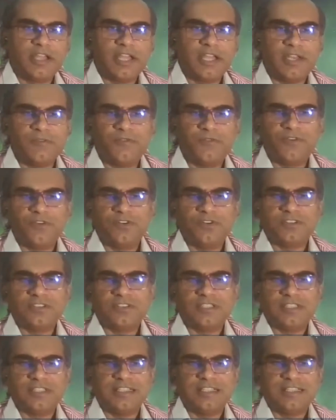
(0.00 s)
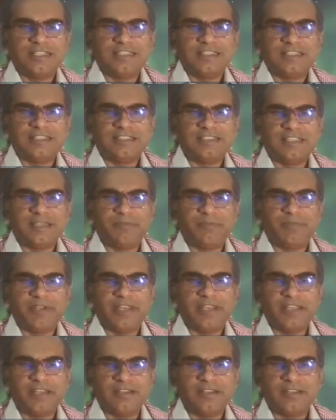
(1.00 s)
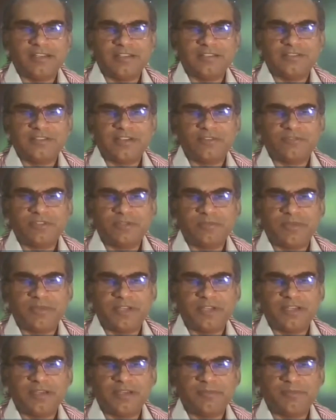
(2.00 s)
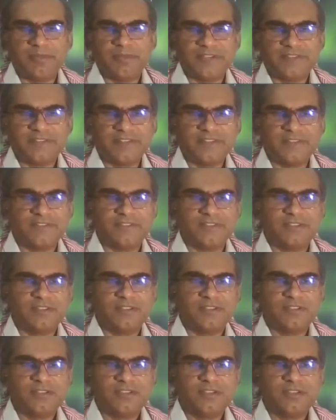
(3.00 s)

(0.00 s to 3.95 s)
Enforce disappearance of the persons,